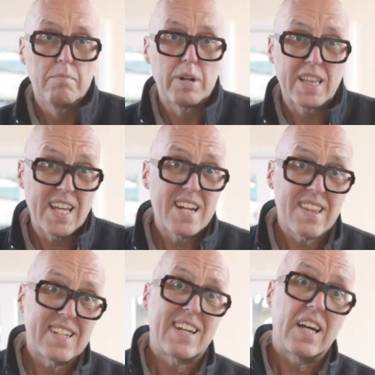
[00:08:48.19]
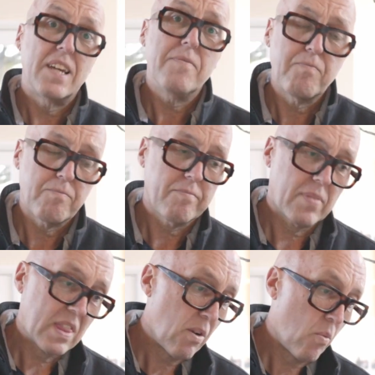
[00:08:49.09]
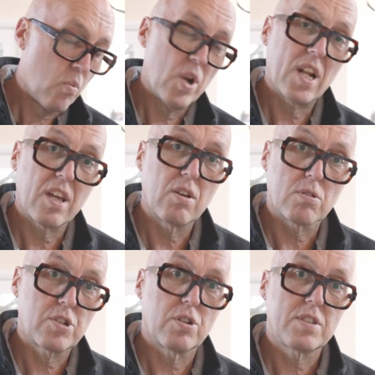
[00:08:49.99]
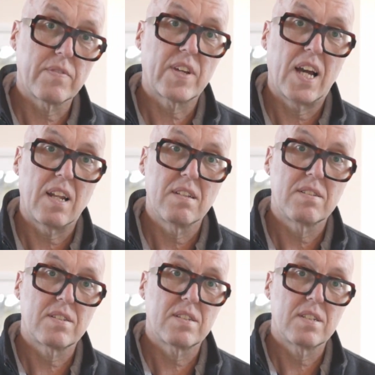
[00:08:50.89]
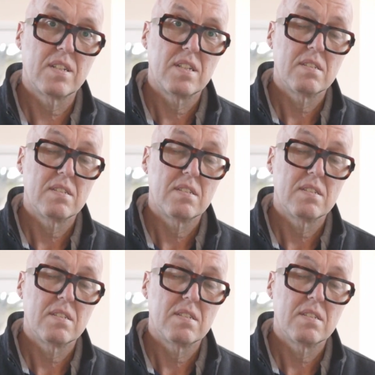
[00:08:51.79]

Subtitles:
But at the end of the day, really your choice of colours